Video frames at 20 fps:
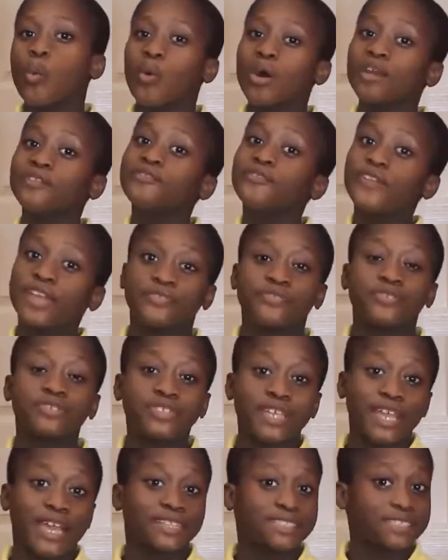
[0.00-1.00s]
One
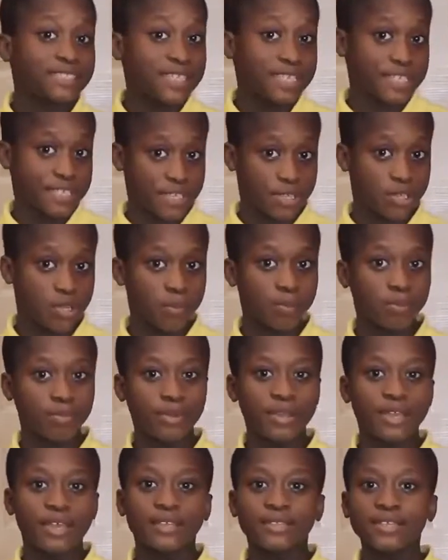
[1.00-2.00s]
fateful day at CCUB,
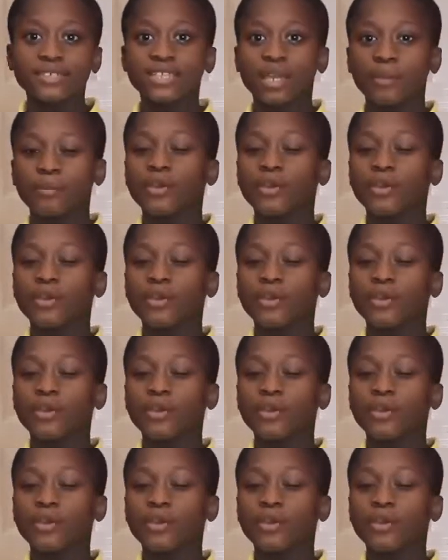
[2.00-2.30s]
this